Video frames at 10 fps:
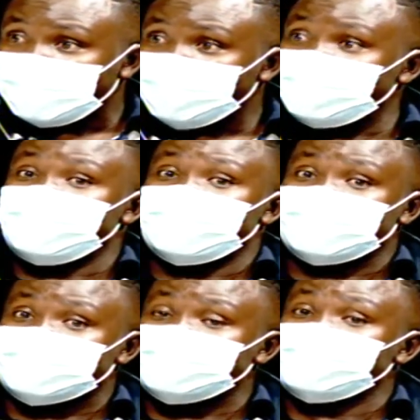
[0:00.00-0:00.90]
We are
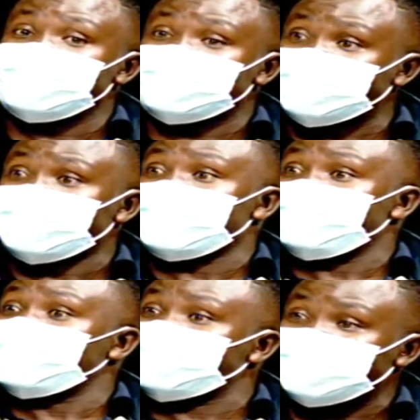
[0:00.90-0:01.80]
still talking
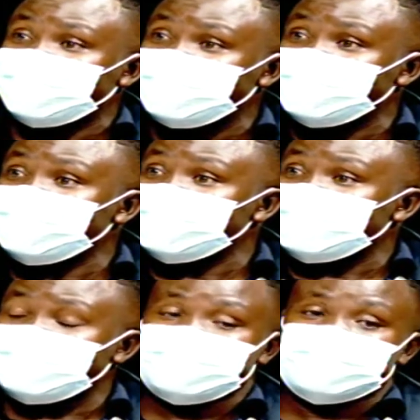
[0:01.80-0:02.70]
about training.
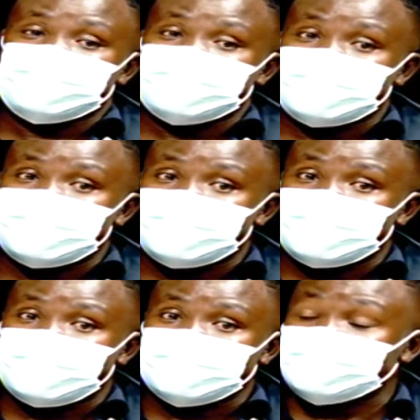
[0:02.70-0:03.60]
This is uh,
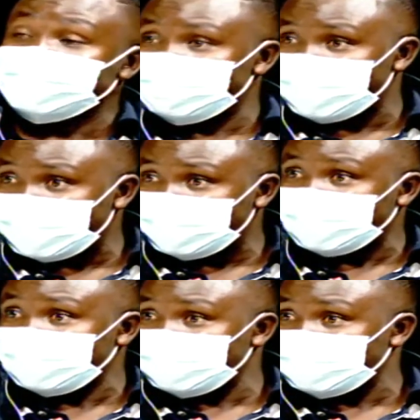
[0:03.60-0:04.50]
uh, since March,
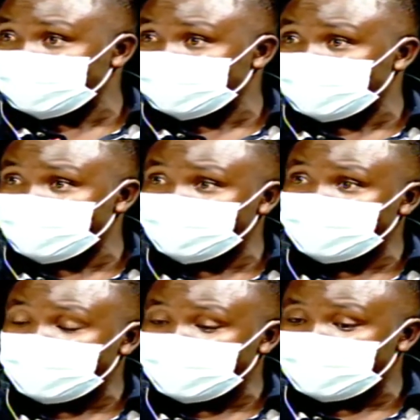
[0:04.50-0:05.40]
and this is now
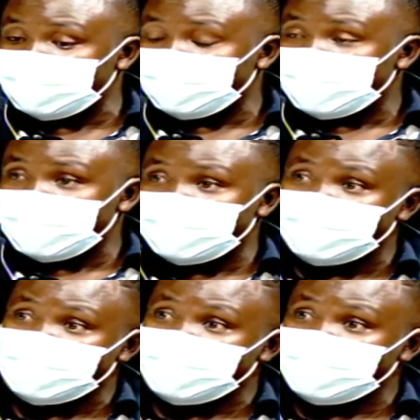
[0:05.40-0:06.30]
the, I
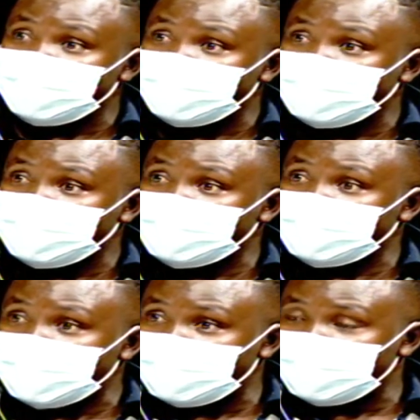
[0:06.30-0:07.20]
think the
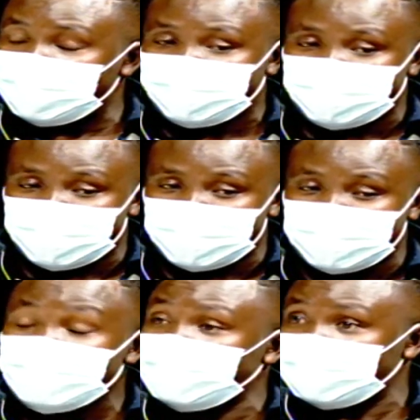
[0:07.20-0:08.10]
third, uh, four,
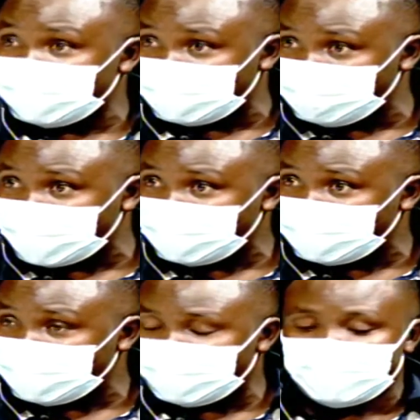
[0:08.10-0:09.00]
yeah, third month.
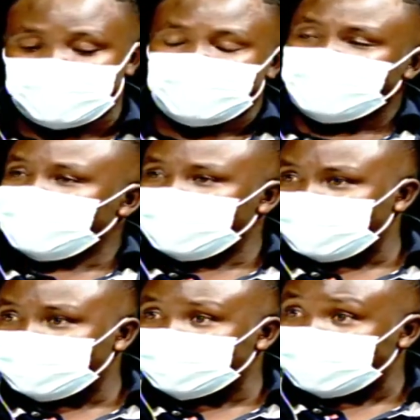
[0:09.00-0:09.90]

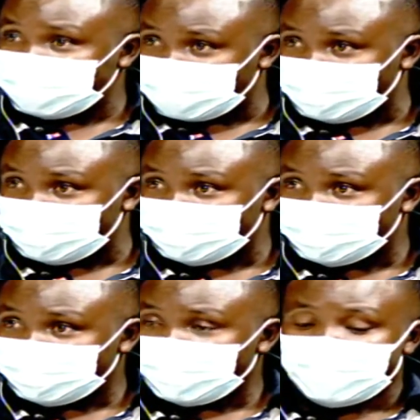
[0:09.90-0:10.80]
That is a shame.
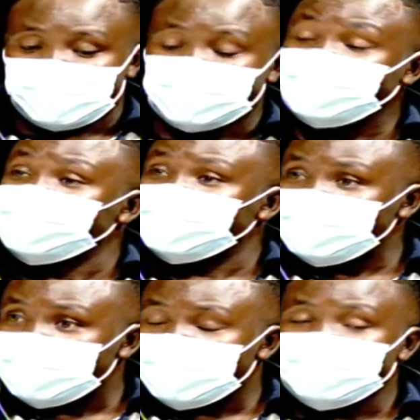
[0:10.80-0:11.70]
Two,
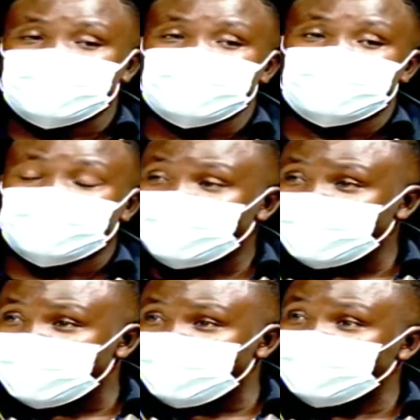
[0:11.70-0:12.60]
we're still
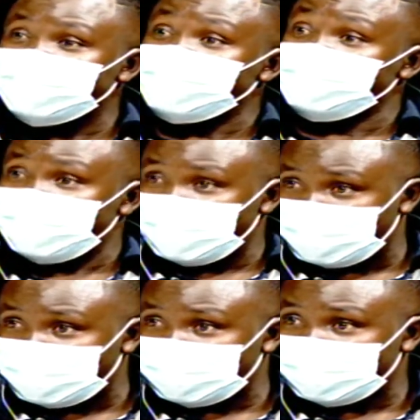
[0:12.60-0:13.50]
talking about
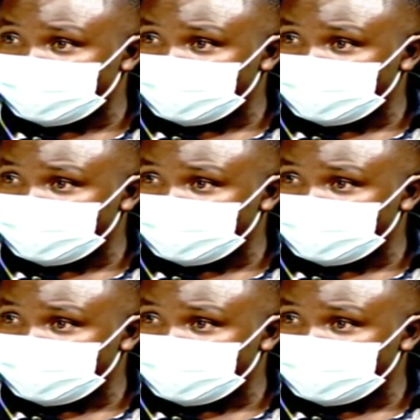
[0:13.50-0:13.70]
PPEs,